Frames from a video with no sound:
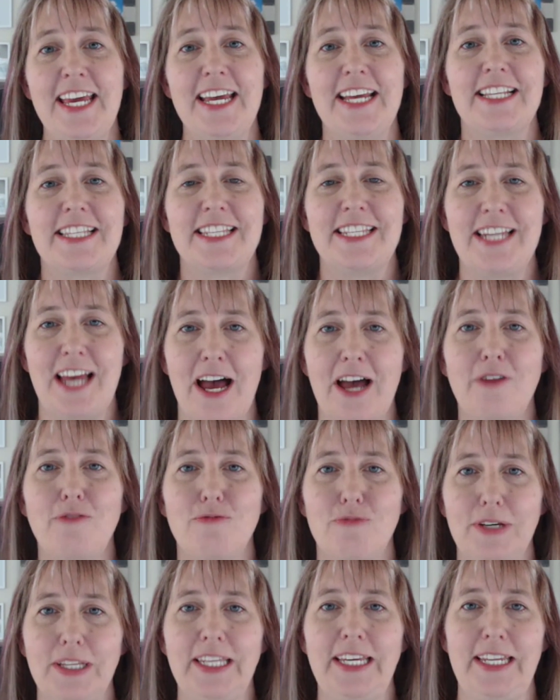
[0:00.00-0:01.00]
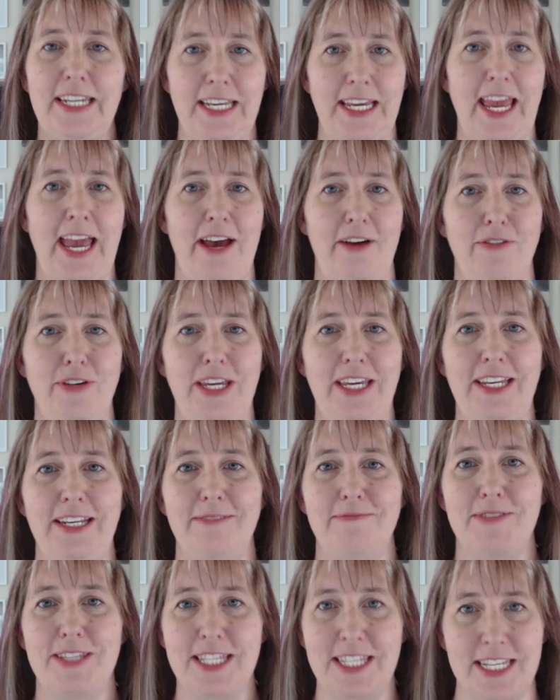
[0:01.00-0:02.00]
it's not really an
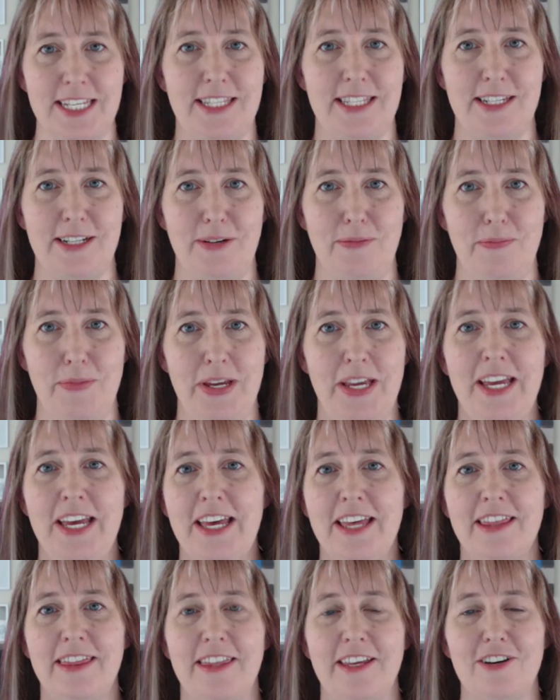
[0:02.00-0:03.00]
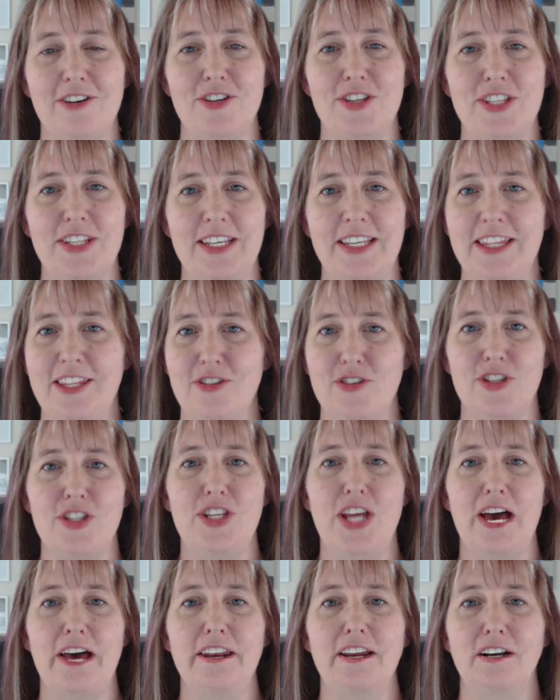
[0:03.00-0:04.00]
accounting system. There's
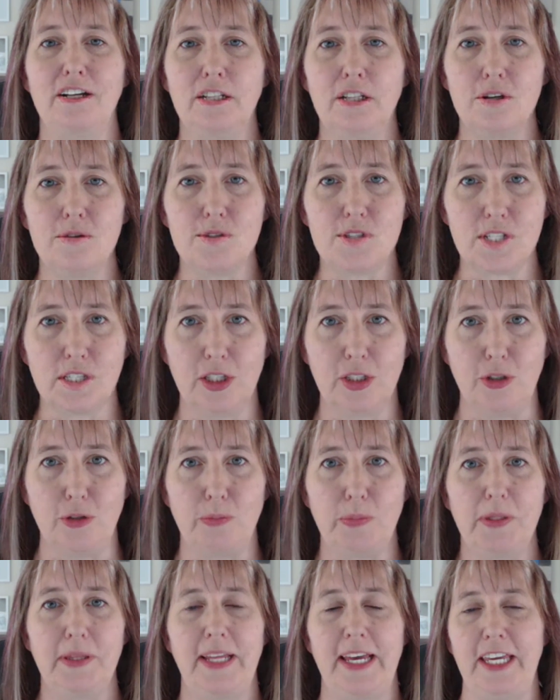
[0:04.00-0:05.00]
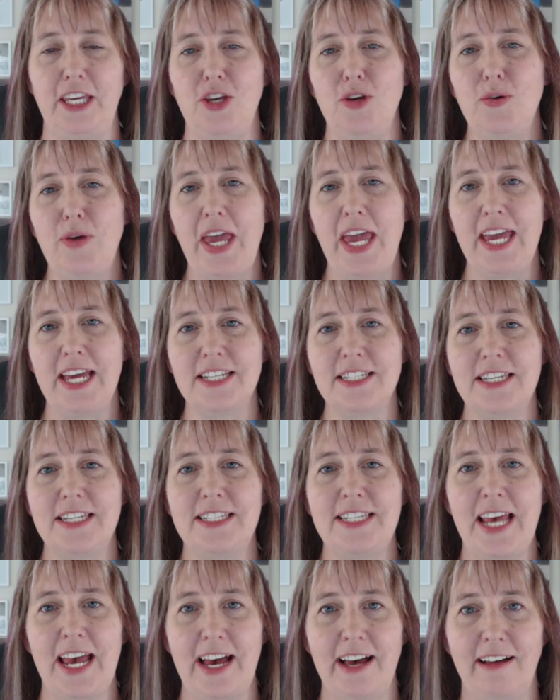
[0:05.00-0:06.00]
not a closed loop. Like, you can't
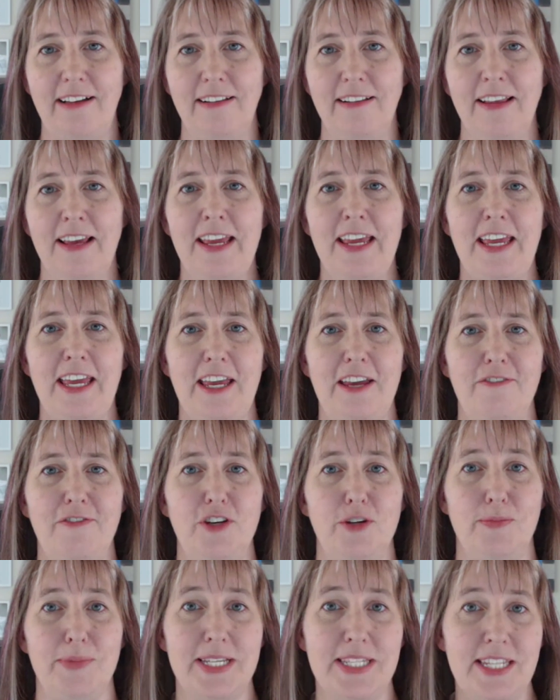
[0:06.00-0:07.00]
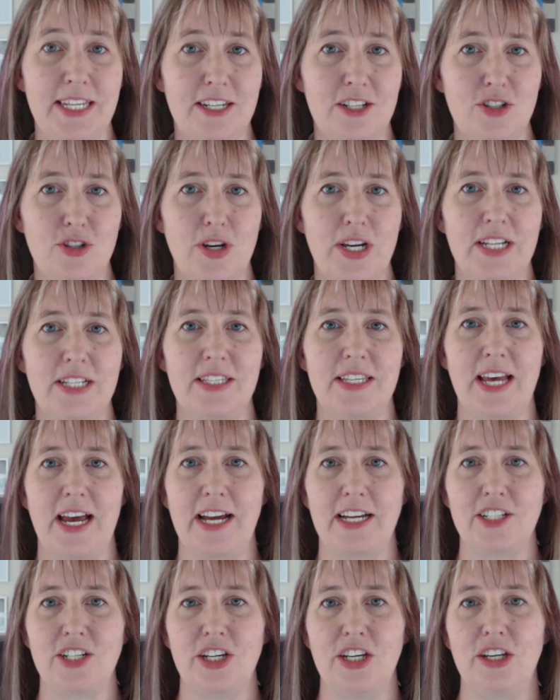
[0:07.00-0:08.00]
tell if you're missing a
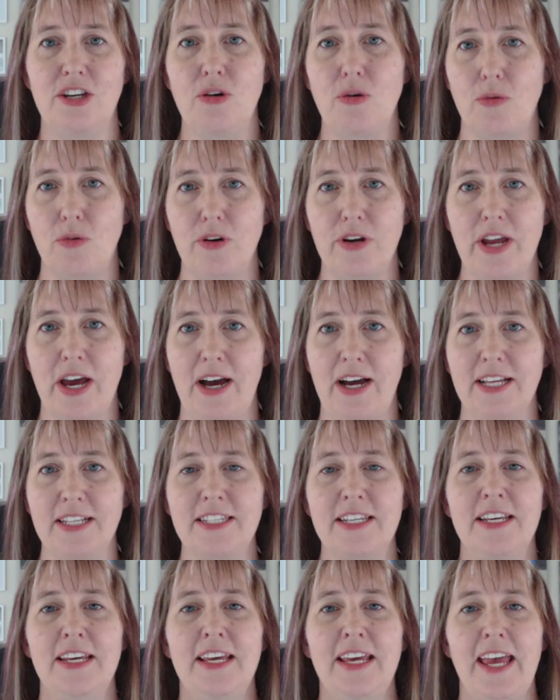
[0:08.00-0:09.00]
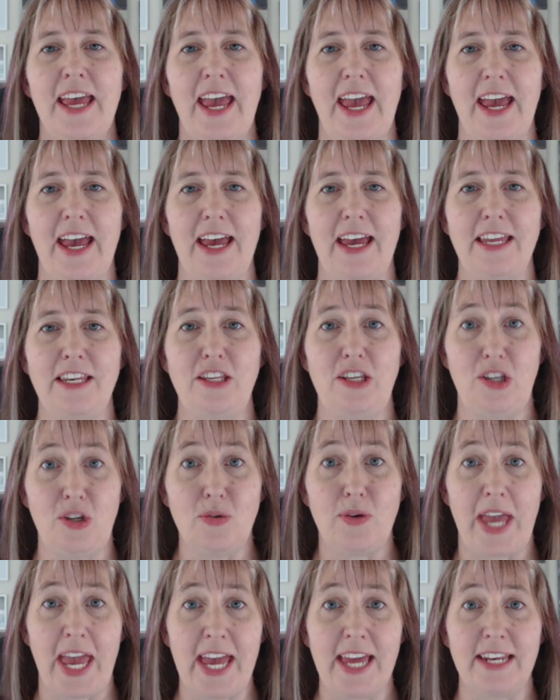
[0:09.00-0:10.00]
transaction or not, and you
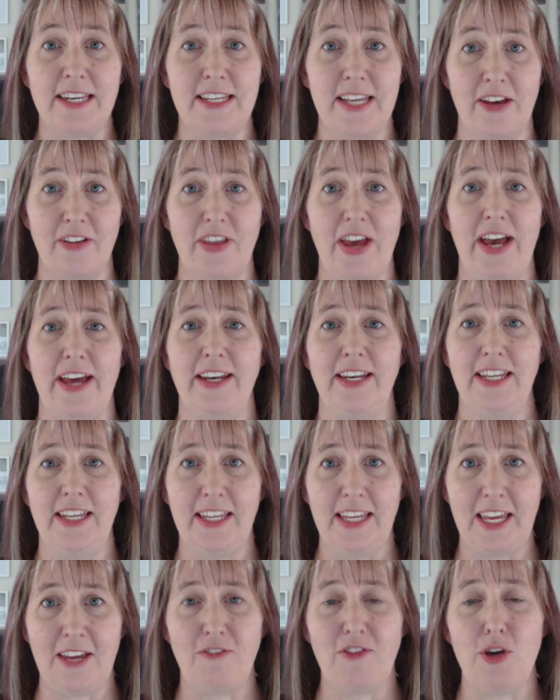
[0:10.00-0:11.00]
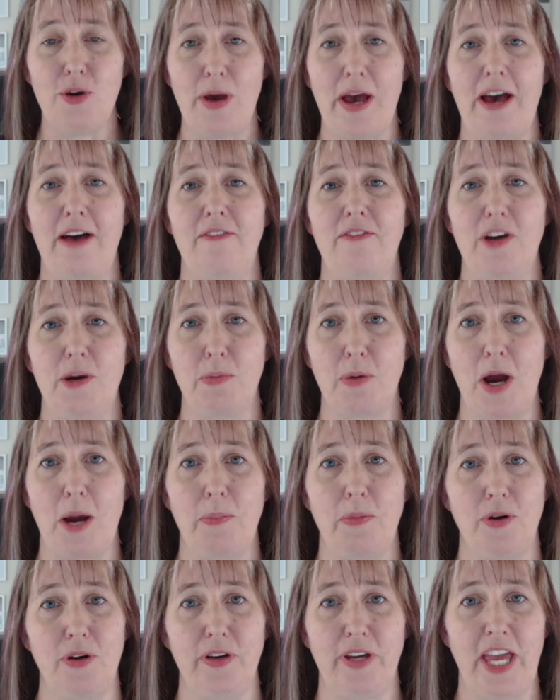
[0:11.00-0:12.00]
can tell that if you have a
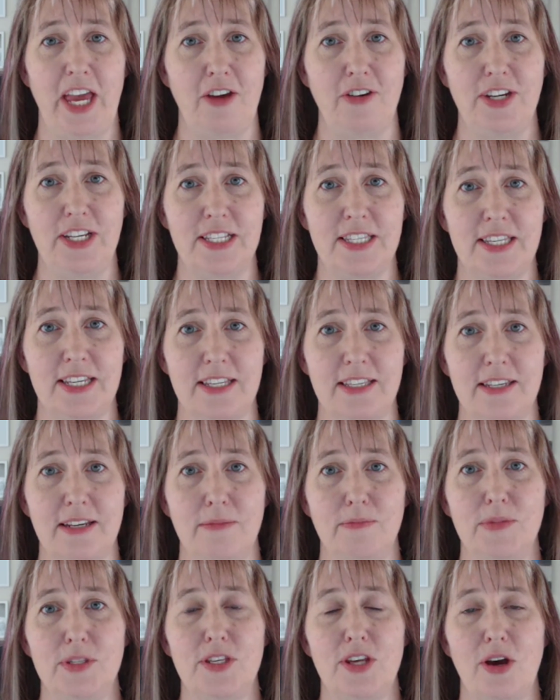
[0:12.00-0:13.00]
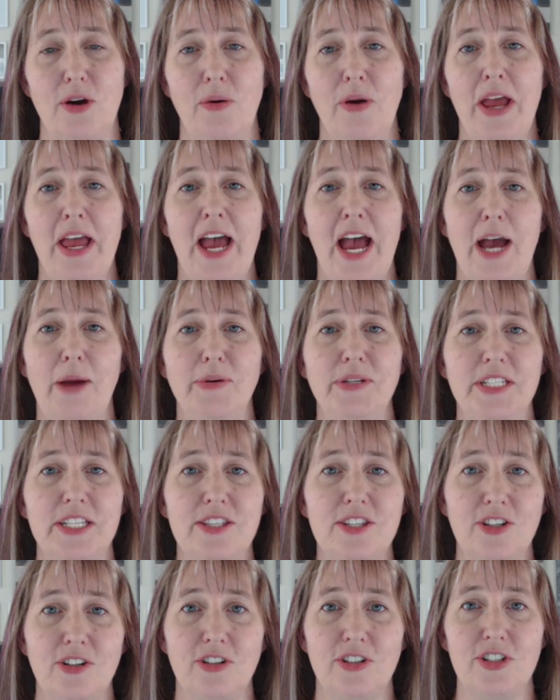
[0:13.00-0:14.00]
proper accounting system. So I would
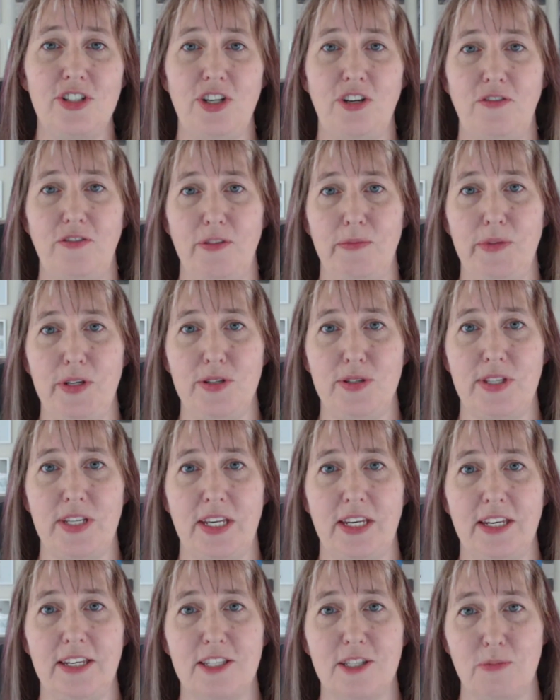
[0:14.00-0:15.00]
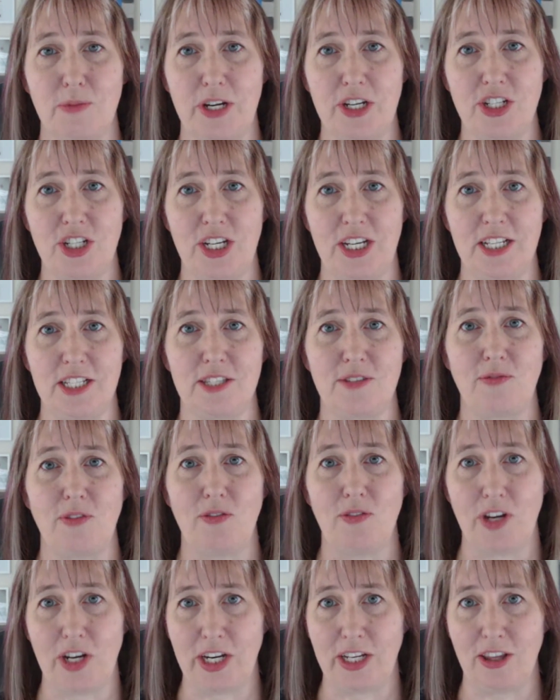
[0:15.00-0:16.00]
discourage you from using spreadsheets for
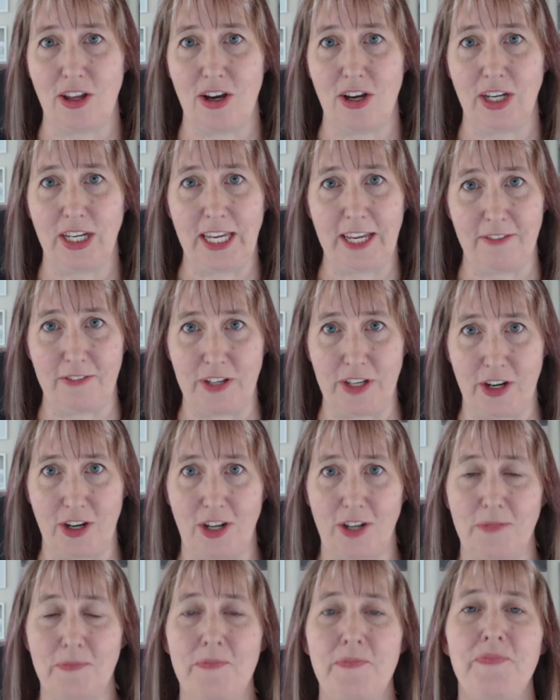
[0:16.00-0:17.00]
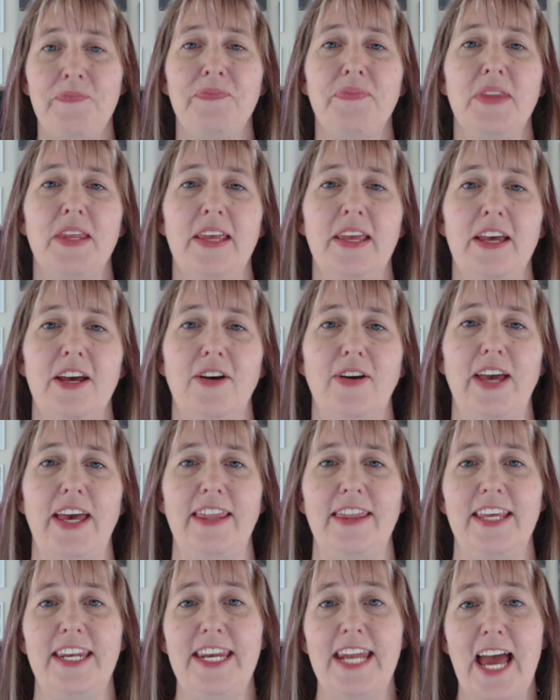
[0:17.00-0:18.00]
very long, if at all. Okay,
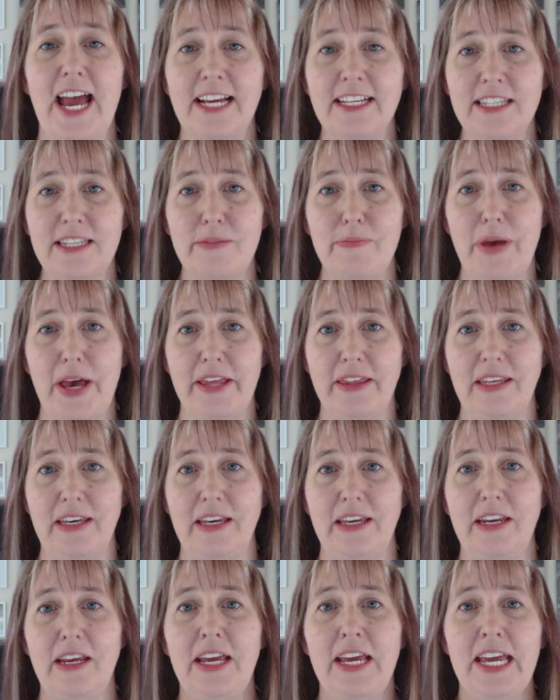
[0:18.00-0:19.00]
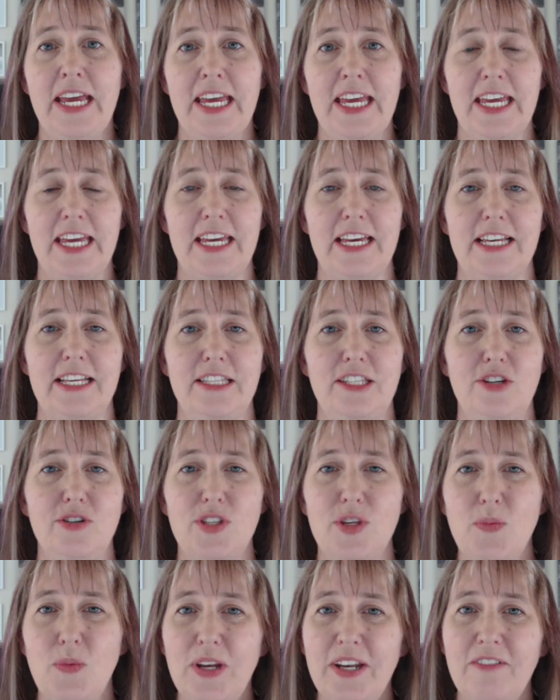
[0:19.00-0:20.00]
the next method is
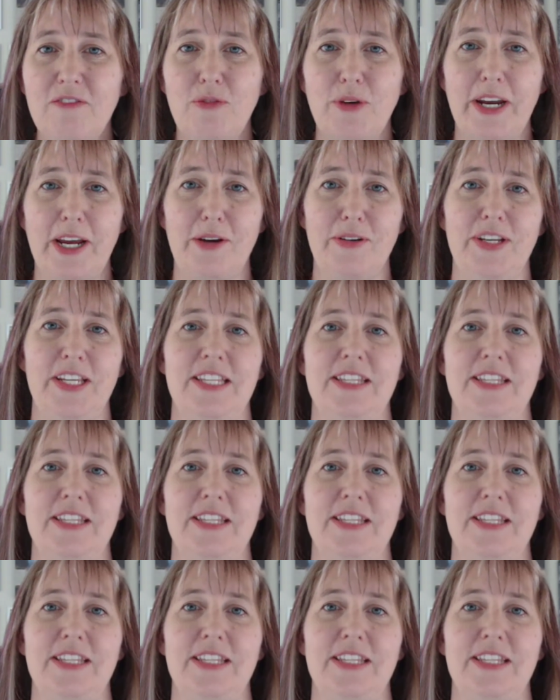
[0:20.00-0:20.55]
using one of what I would